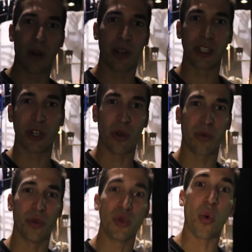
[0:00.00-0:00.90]
run the show
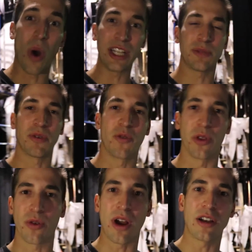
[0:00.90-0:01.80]
through twice before
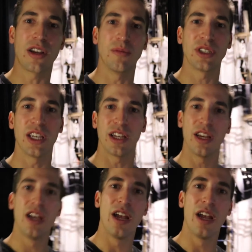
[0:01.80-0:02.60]
the crowd comes in.